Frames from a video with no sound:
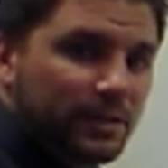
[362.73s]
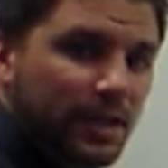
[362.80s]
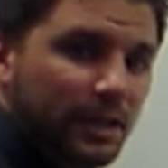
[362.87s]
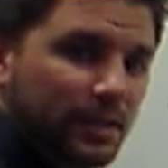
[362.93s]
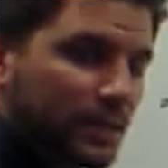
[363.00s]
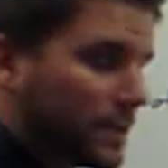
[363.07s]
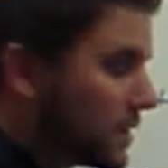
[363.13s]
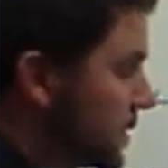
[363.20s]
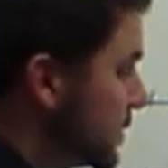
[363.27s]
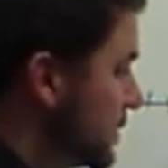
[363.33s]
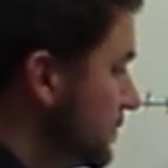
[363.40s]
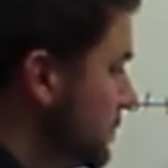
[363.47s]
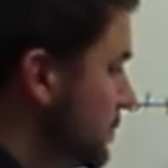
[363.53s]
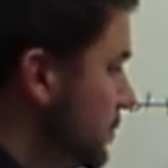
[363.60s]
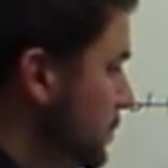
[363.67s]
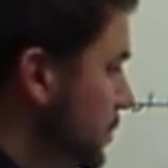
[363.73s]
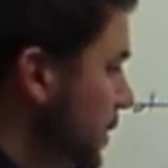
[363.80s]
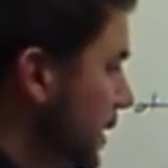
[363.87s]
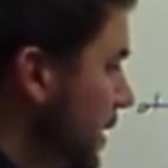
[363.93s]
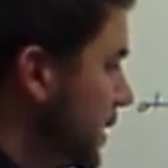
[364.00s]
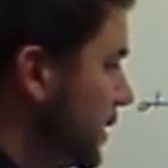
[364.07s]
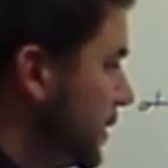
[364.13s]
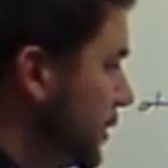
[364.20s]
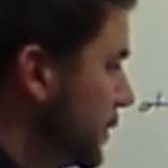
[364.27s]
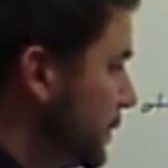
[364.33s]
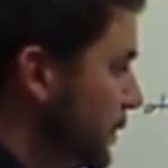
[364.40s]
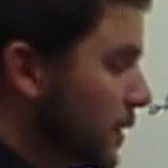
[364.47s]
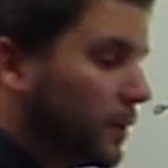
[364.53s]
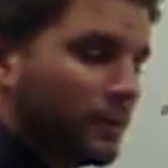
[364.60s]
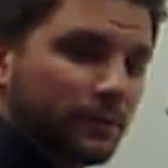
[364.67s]
take this, plug it into your
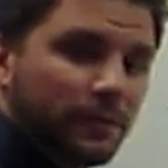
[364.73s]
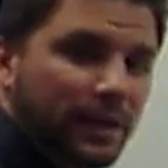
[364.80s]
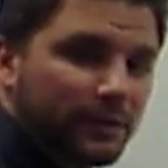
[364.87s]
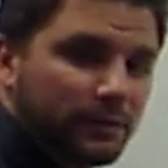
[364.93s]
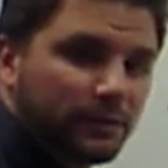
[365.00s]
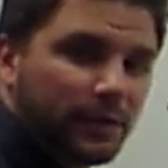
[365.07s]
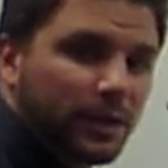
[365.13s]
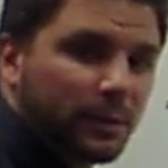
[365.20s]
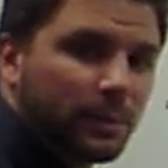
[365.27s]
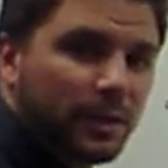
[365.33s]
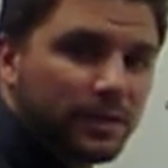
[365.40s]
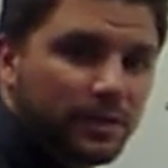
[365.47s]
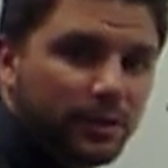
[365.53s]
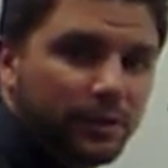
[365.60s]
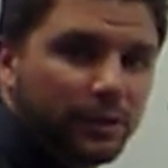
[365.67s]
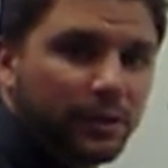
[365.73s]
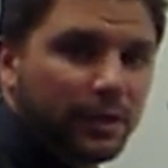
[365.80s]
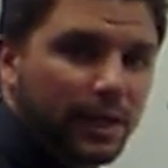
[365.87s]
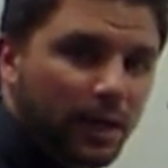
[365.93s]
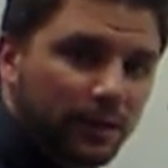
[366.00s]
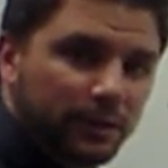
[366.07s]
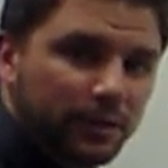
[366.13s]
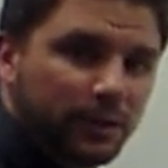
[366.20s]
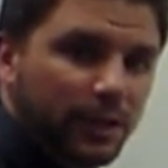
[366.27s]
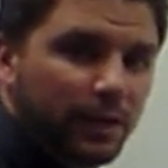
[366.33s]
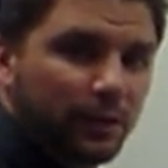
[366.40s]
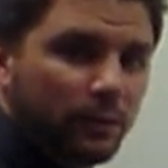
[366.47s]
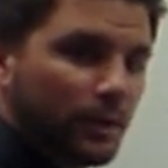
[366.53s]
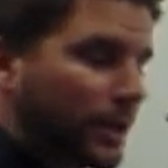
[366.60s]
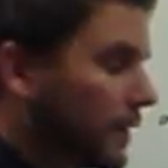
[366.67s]
phone, 5 divided by 0, your calculator,
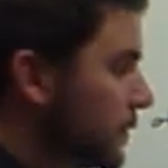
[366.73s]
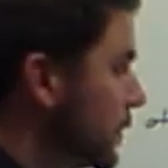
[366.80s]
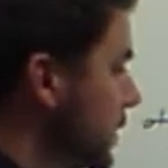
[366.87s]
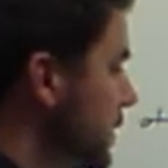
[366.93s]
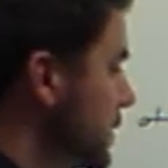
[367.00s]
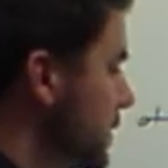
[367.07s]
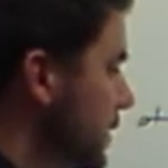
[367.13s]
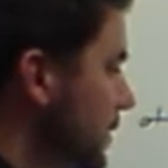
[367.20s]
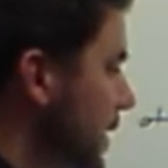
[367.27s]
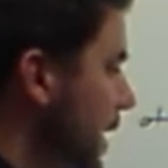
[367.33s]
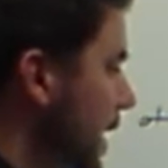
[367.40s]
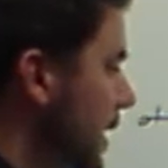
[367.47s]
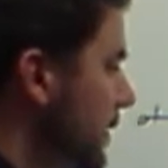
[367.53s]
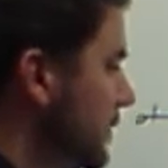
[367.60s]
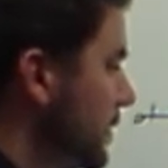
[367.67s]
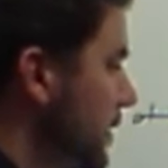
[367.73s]
whatever it is that you have,